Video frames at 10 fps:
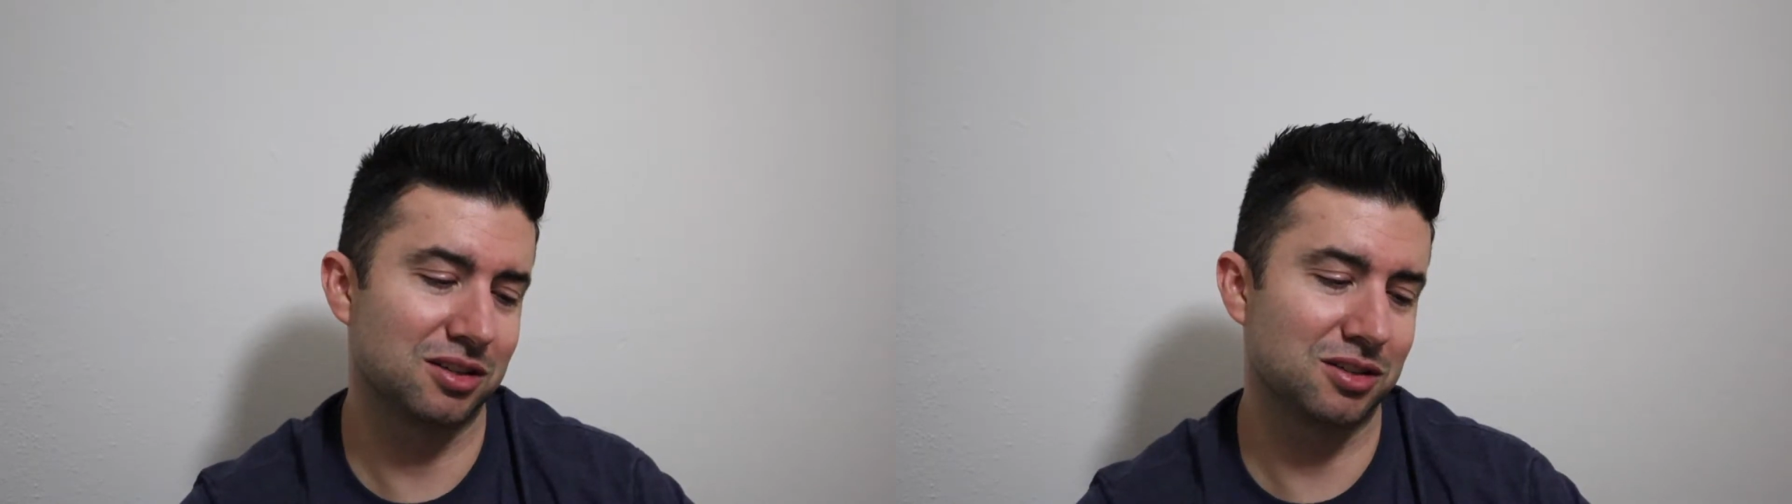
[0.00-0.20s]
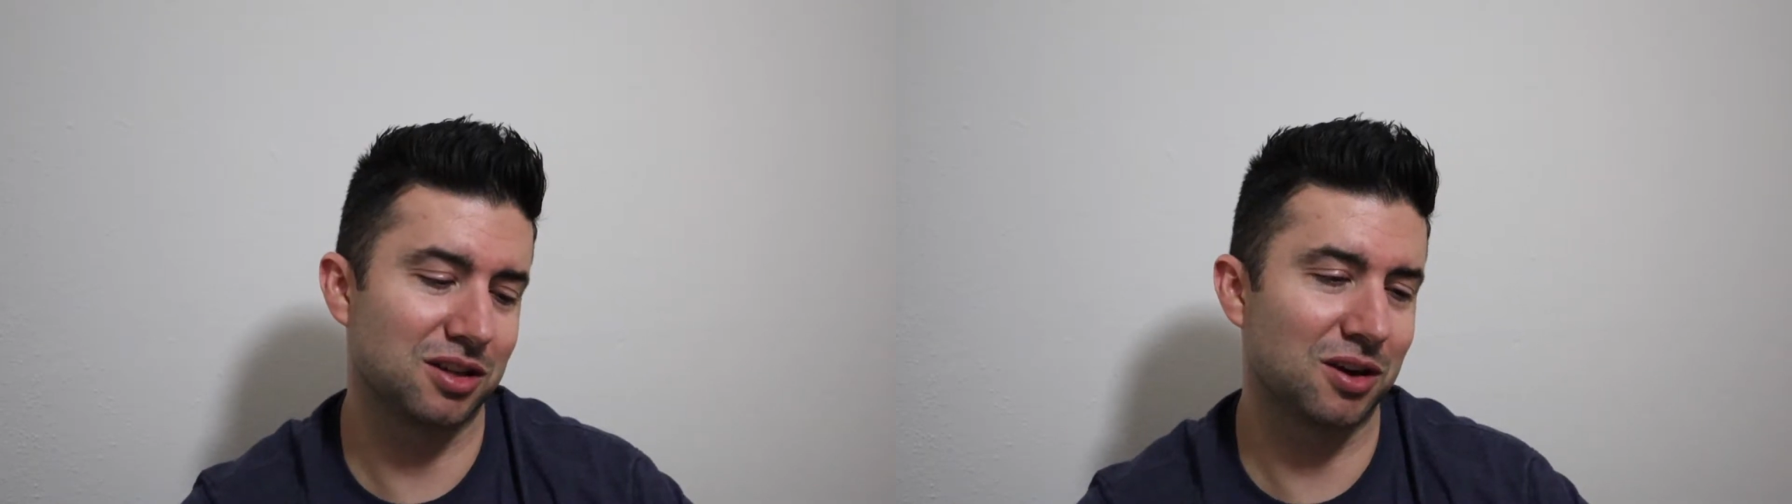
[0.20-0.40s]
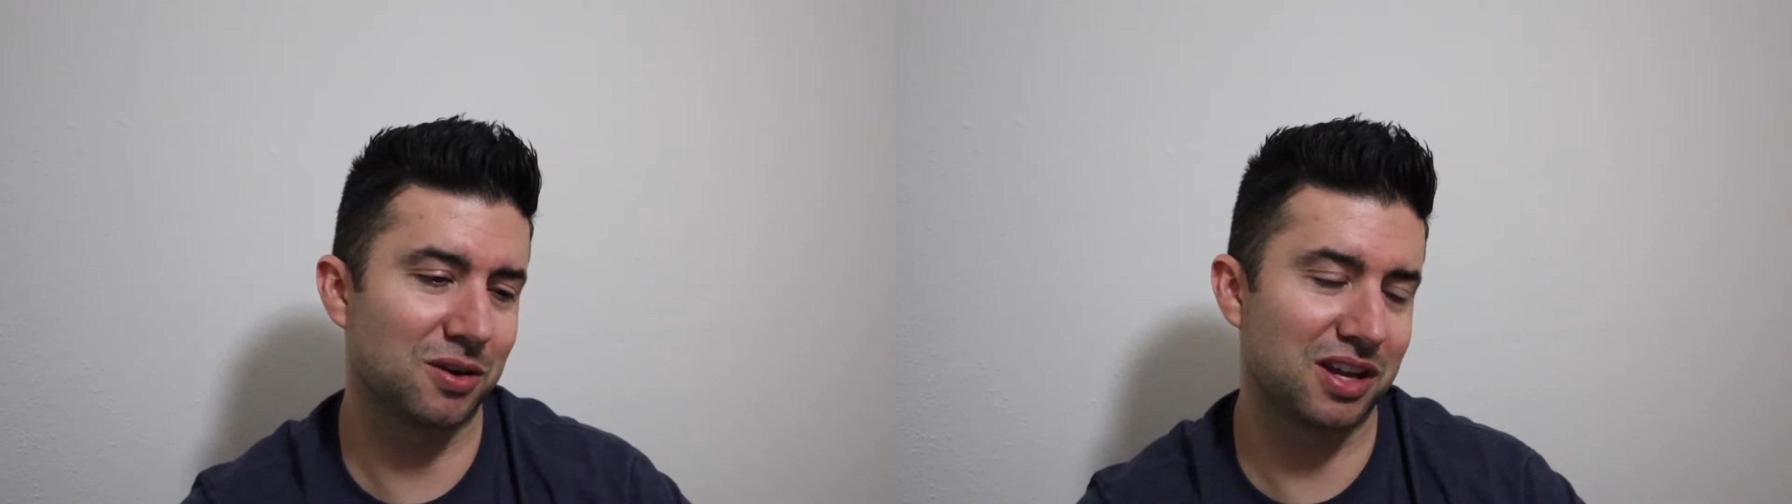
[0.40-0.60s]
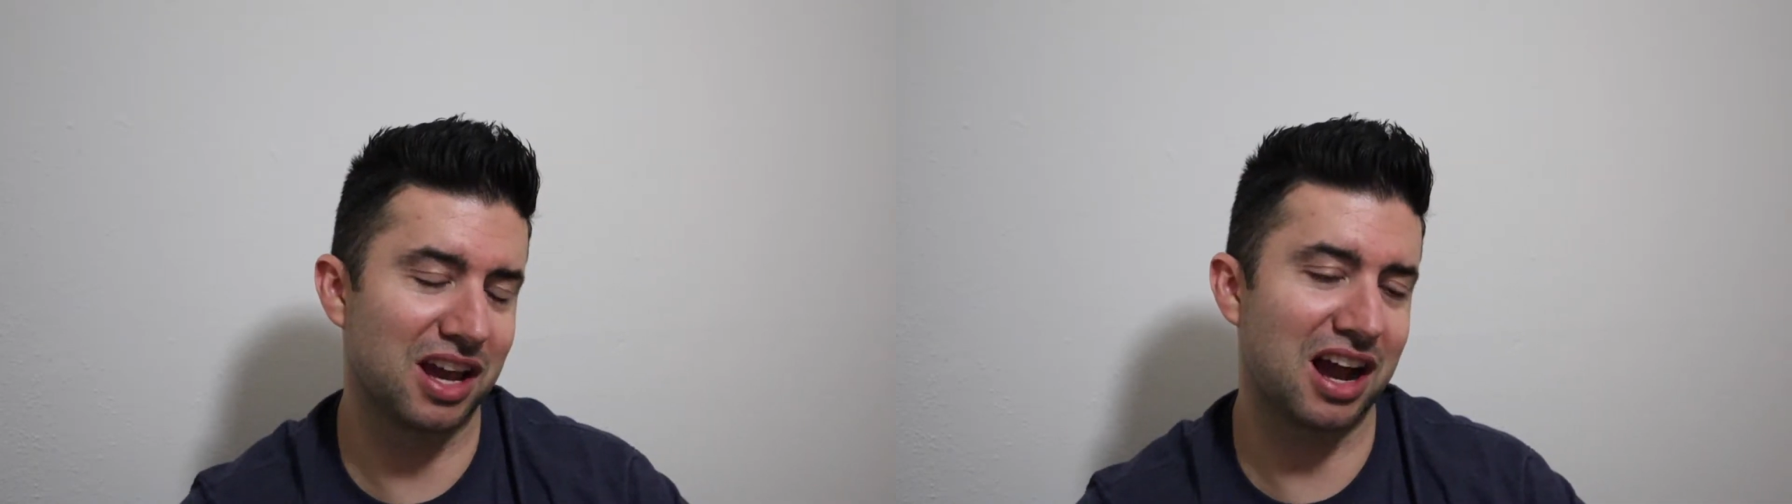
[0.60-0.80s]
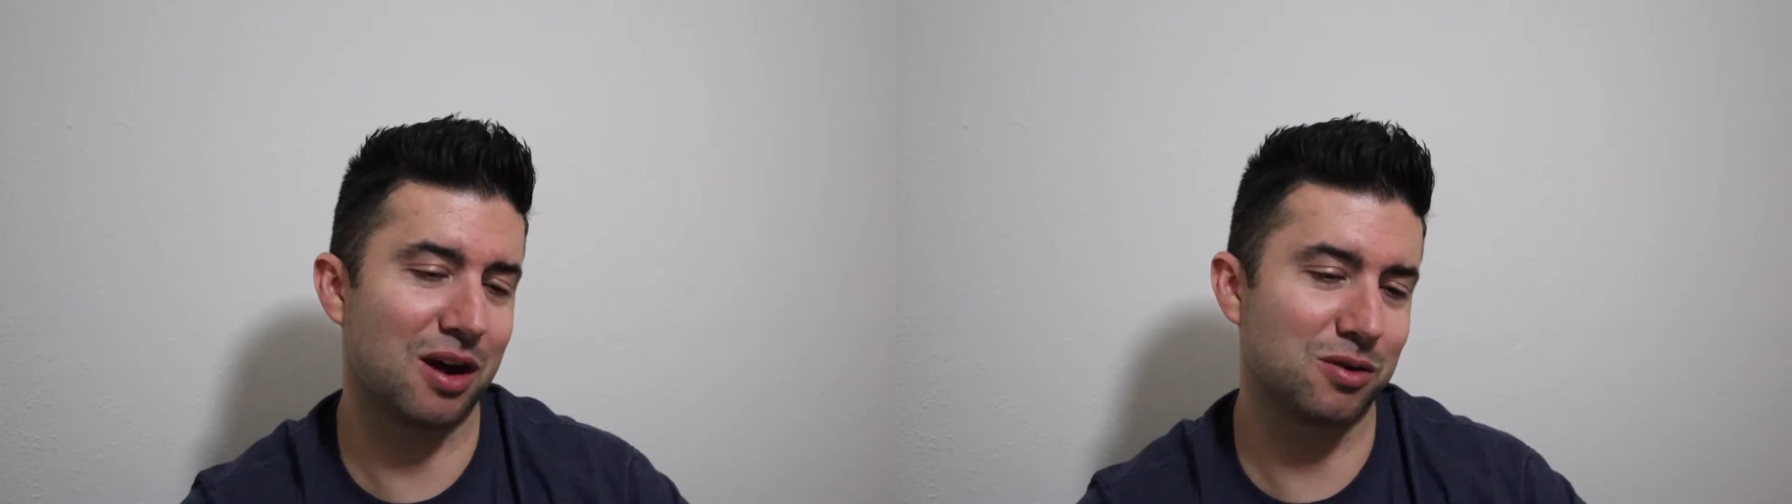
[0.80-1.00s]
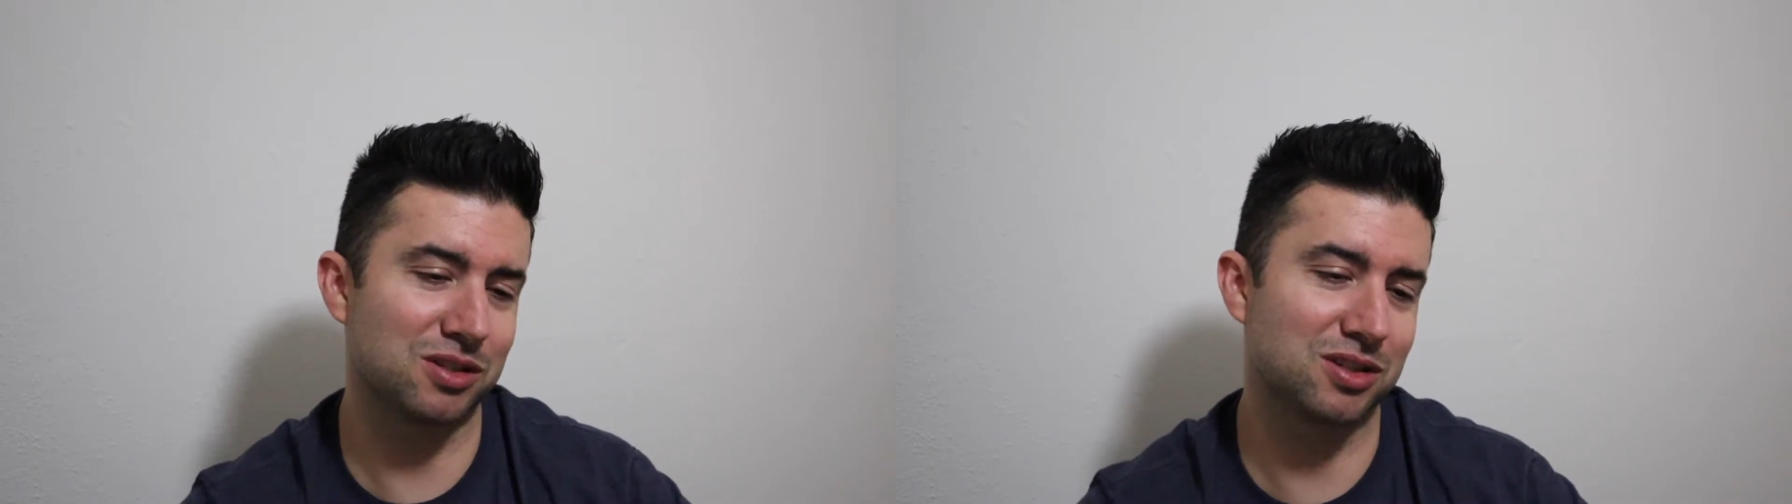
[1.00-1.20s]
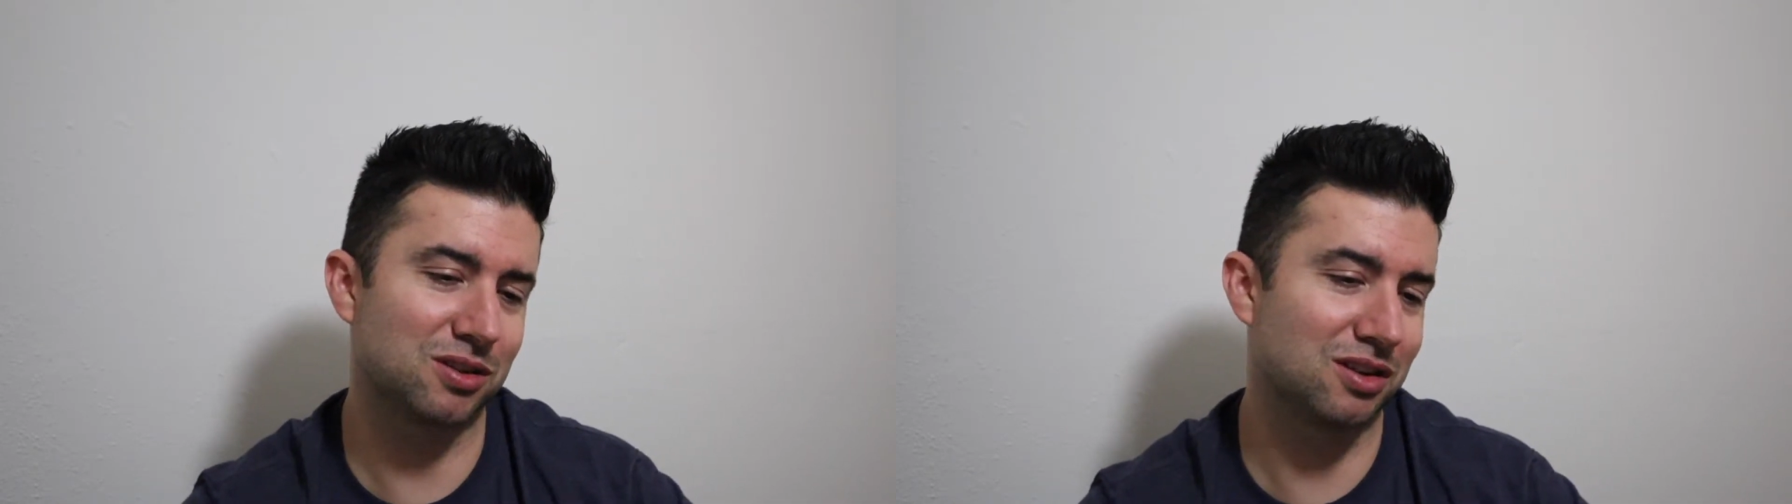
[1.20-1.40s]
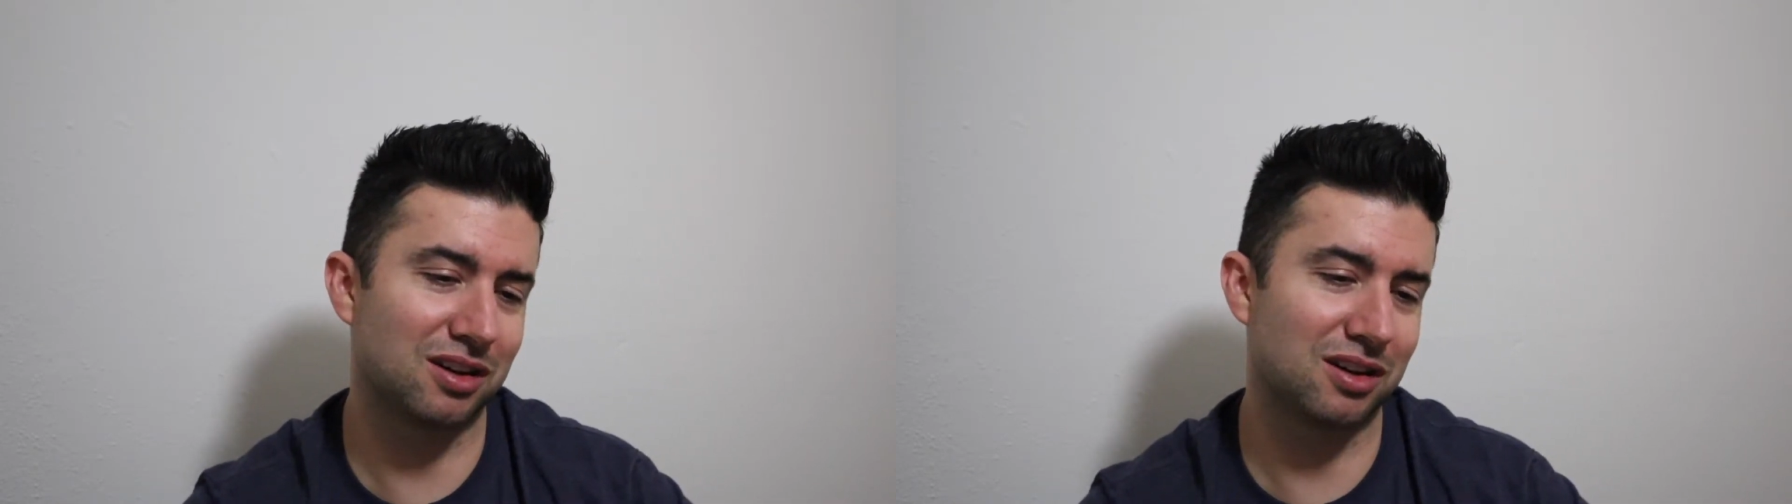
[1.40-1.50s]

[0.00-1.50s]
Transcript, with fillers: So yeah, I was doing